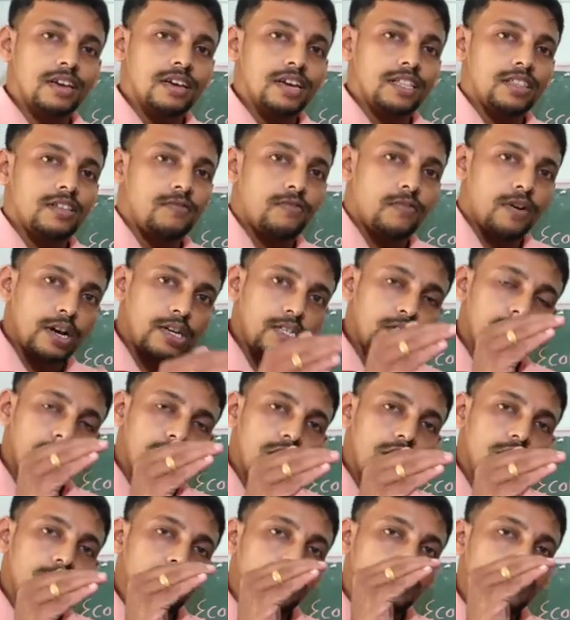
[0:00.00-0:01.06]
The functional
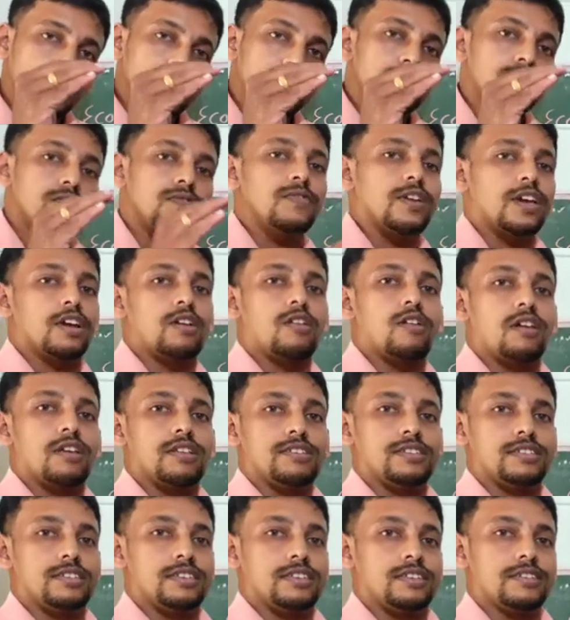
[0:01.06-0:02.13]
unit of
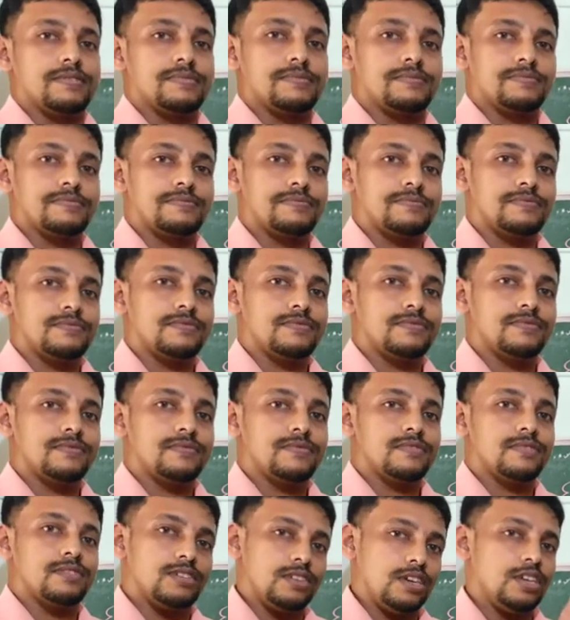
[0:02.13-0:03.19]
ecology
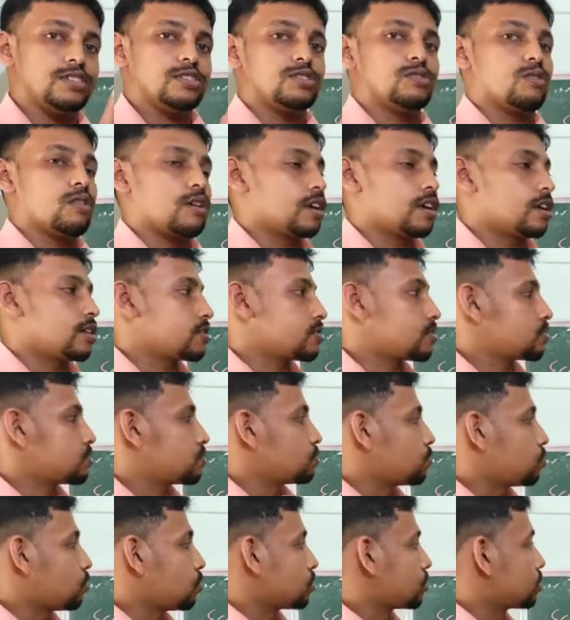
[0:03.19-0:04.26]
is known as
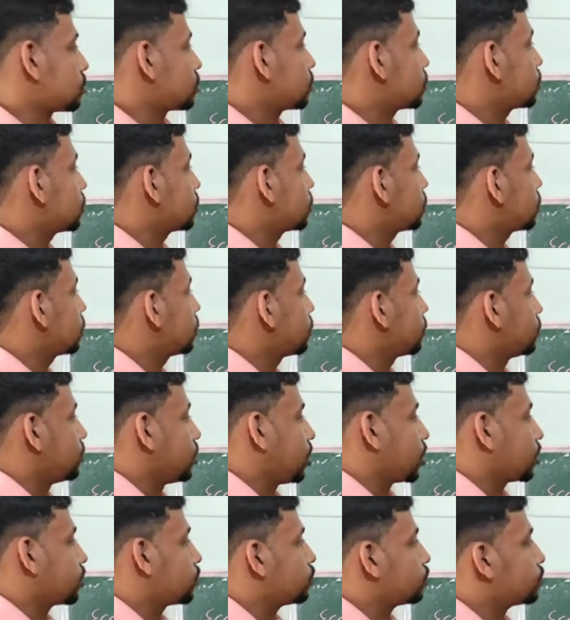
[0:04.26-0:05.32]
what?
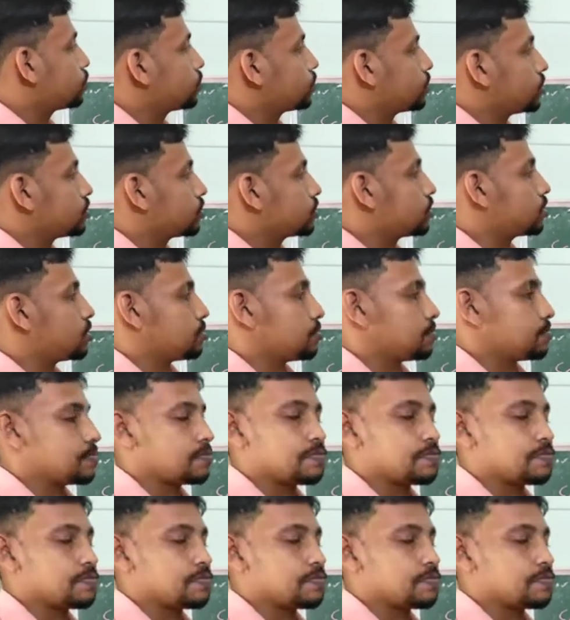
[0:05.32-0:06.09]
The ecosystem.